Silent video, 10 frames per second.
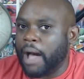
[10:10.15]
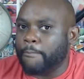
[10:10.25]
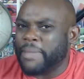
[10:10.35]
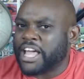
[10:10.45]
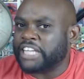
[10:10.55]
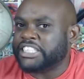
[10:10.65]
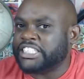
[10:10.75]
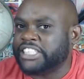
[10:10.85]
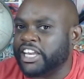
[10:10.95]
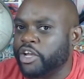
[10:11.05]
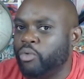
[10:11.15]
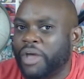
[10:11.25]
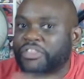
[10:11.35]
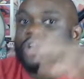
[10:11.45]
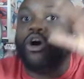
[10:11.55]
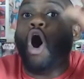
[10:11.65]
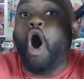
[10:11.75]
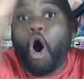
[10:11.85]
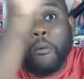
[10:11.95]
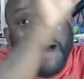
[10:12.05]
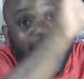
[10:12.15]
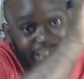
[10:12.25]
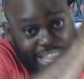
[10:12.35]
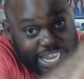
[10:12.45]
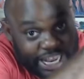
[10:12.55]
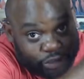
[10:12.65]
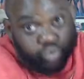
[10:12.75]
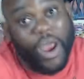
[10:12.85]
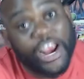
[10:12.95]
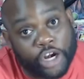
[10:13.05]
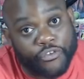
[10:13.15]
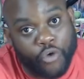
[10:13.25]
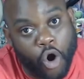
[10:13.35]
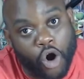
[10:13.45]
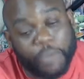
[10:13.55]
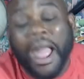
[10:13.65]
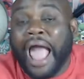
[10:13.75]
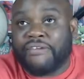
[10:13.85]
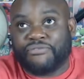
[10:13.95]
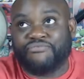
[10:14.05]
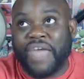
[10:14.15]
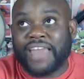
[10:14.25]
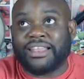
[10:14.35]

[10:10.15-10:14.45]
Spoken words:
because he's dealing with All Might in his regular form, that